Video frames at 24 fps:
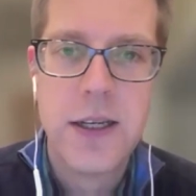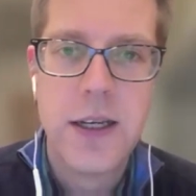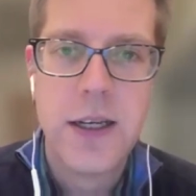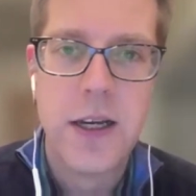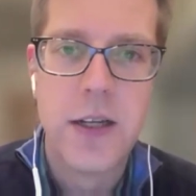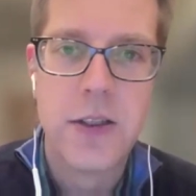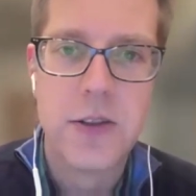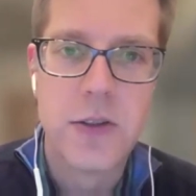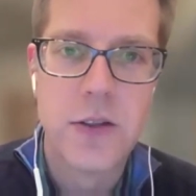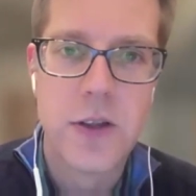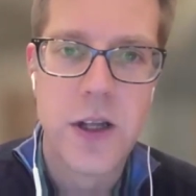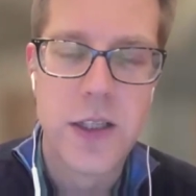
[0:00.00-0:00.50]

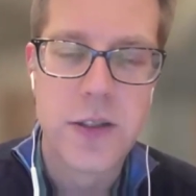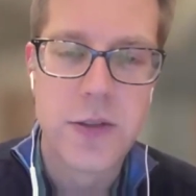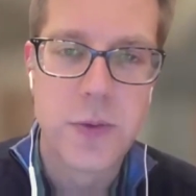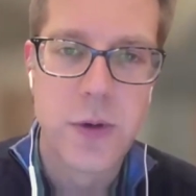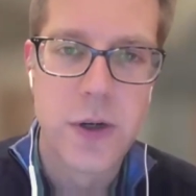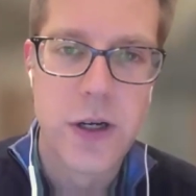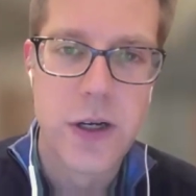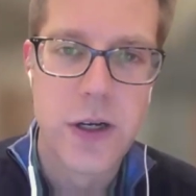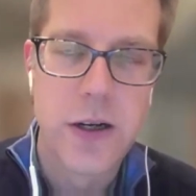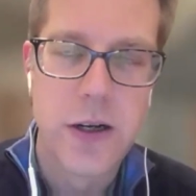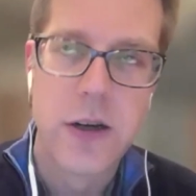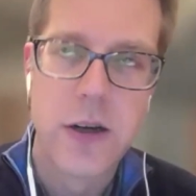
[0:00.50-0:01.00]
And so that's
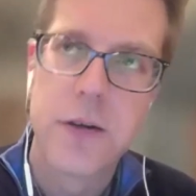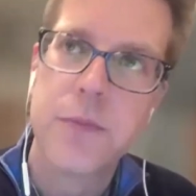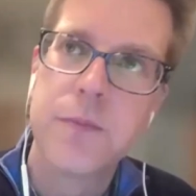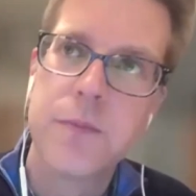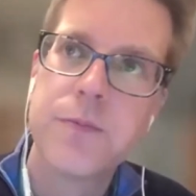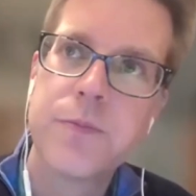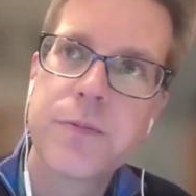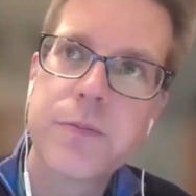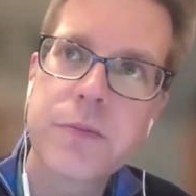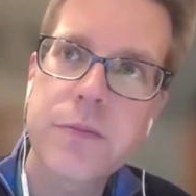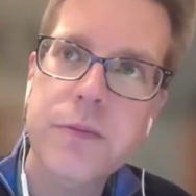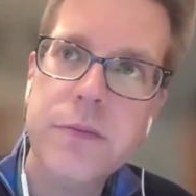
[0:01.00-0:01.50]
where
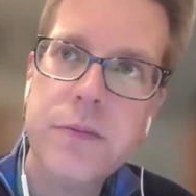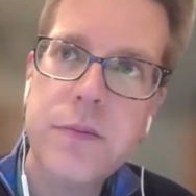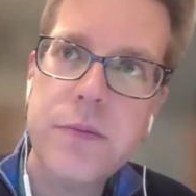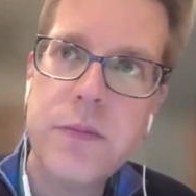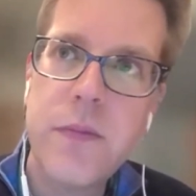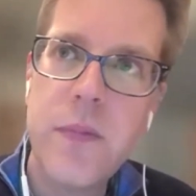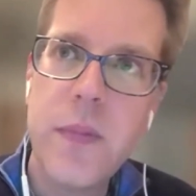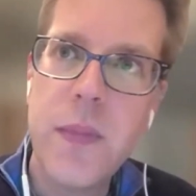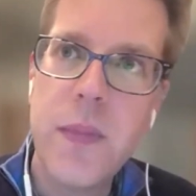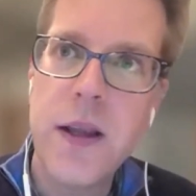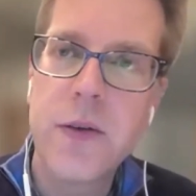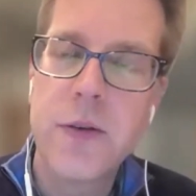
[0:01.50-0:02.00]

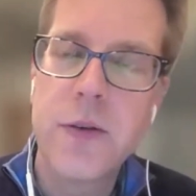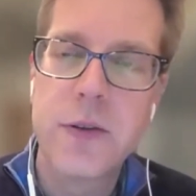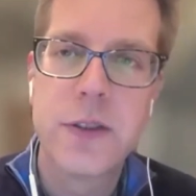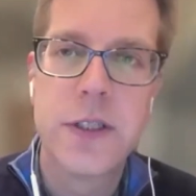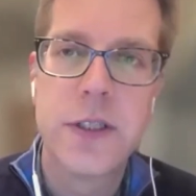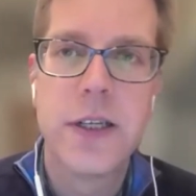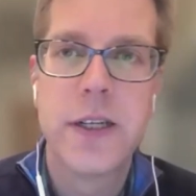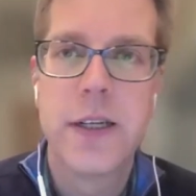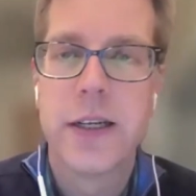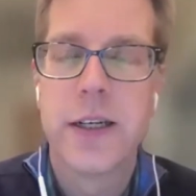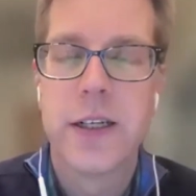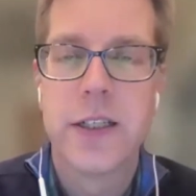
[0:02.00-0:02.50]
we're
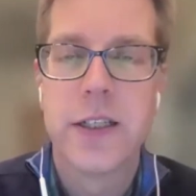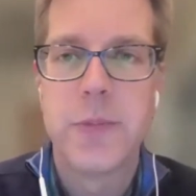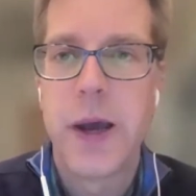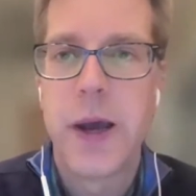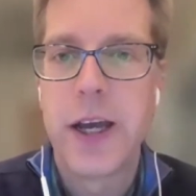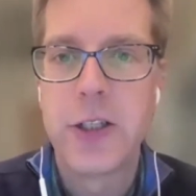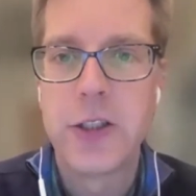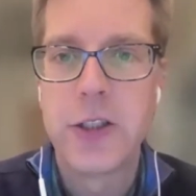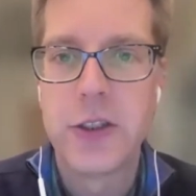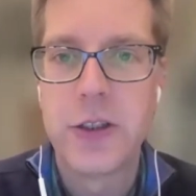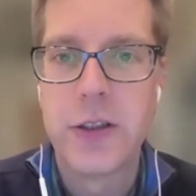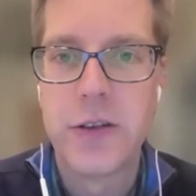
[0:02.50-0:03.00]
seeing an
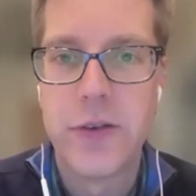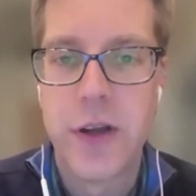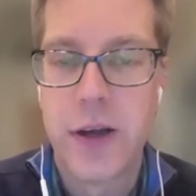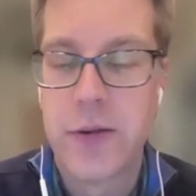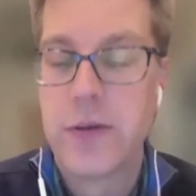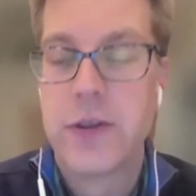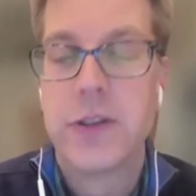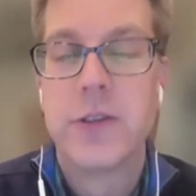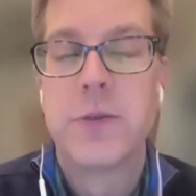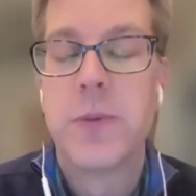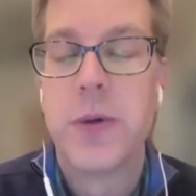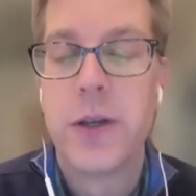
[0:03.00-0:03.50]
expansion.
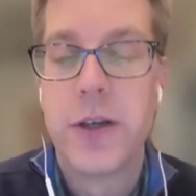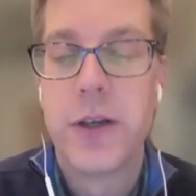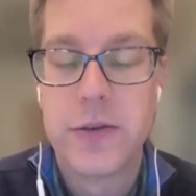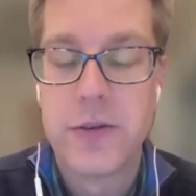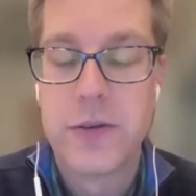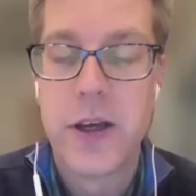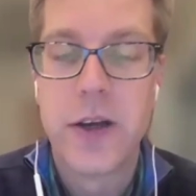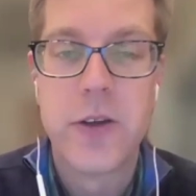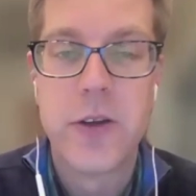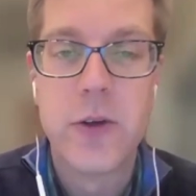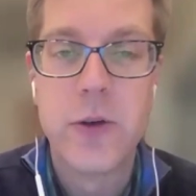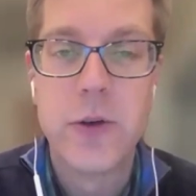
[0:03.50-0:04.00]
There's been
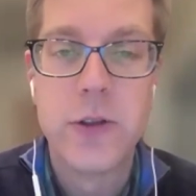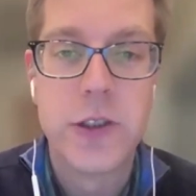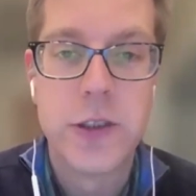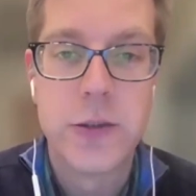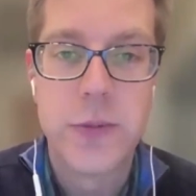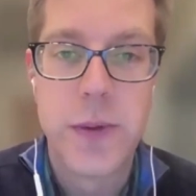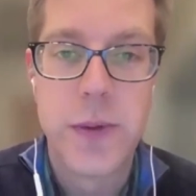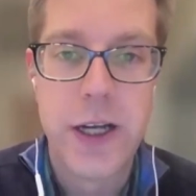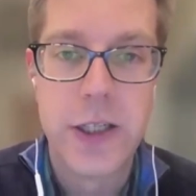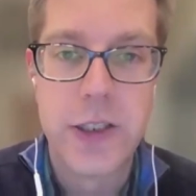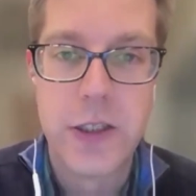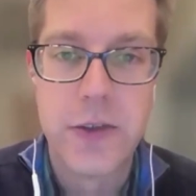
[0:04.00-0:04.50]
a huge
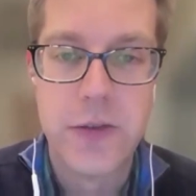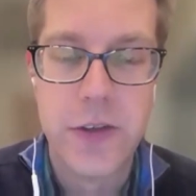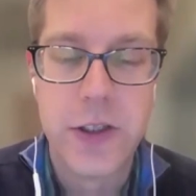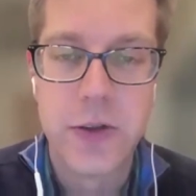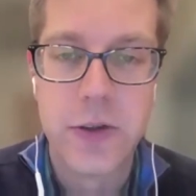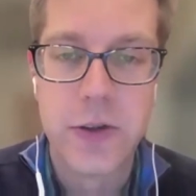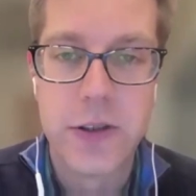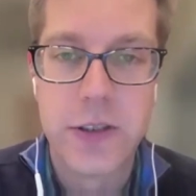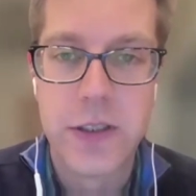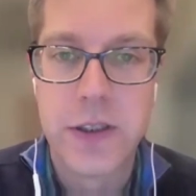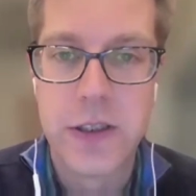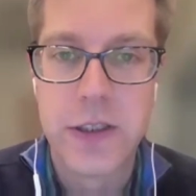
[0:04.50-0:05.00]
expansion of
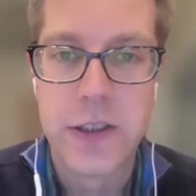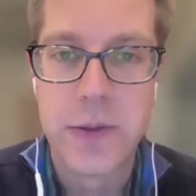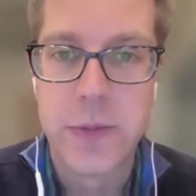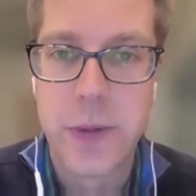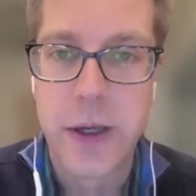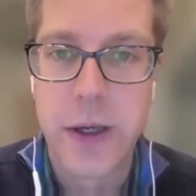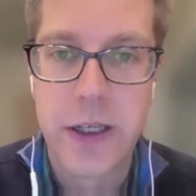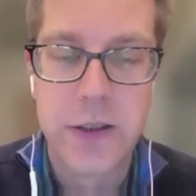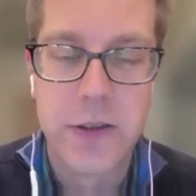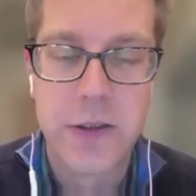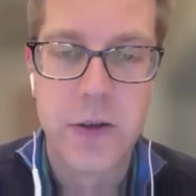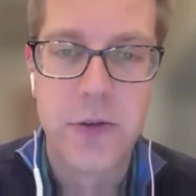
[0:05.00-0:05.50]
interest in this
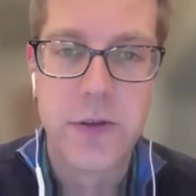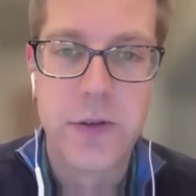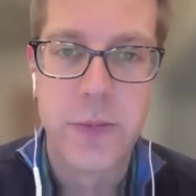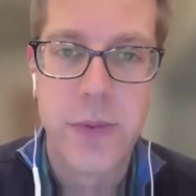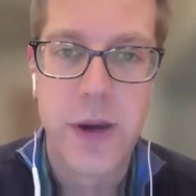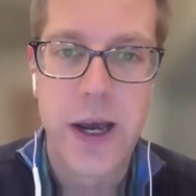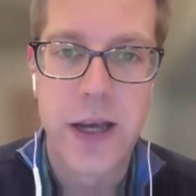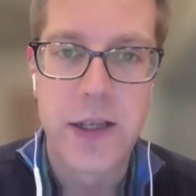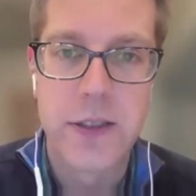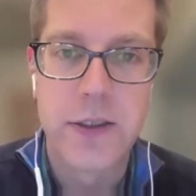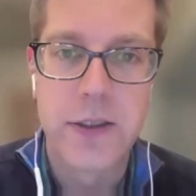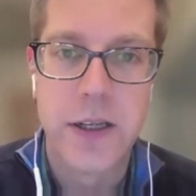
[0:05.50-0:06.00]
space over the
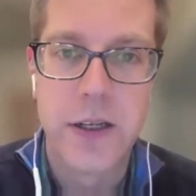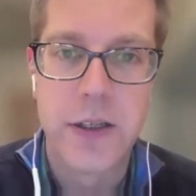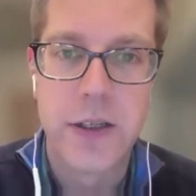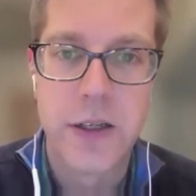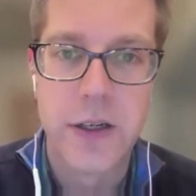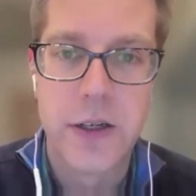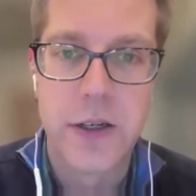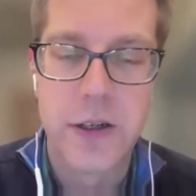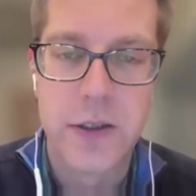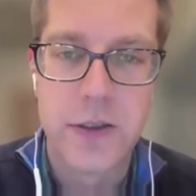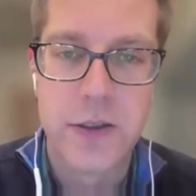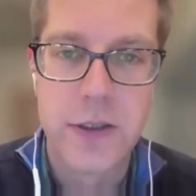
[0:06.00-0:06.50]
past 10
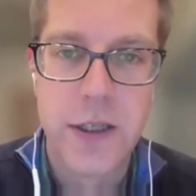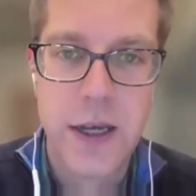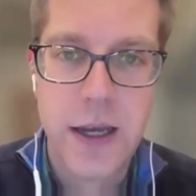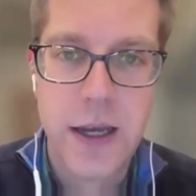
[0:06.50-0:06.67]
years.